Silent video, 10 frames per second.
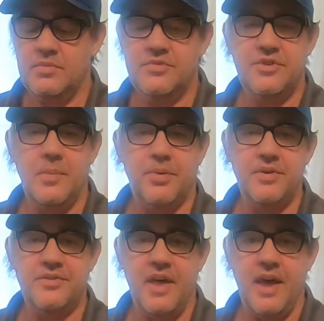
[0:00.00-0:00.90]

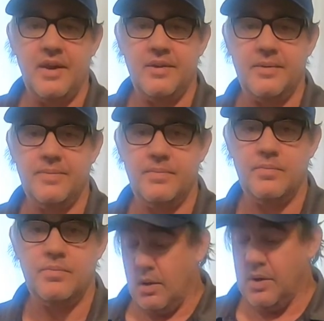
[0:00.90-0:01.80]
Simple as that.
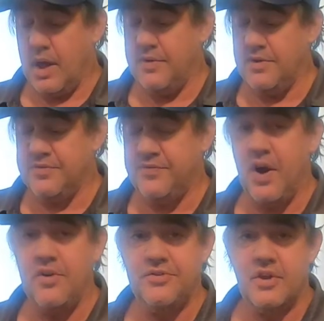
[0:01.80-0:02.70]
Okay, this
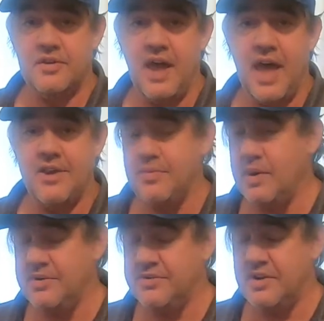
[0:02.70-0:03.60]
first
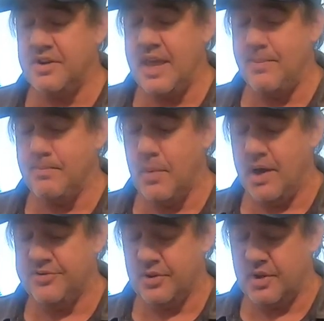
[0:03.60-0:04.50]
attachment is the deep
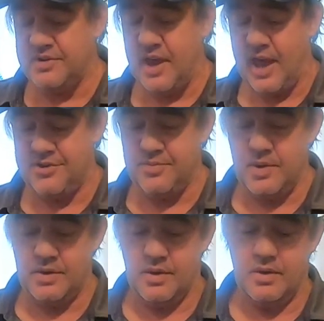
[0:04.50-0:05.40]
muscle
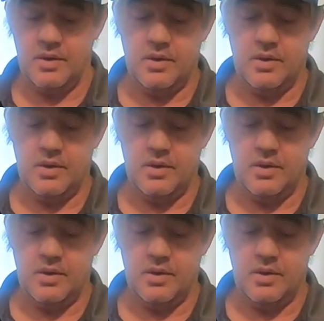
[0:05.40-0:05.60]
attachment.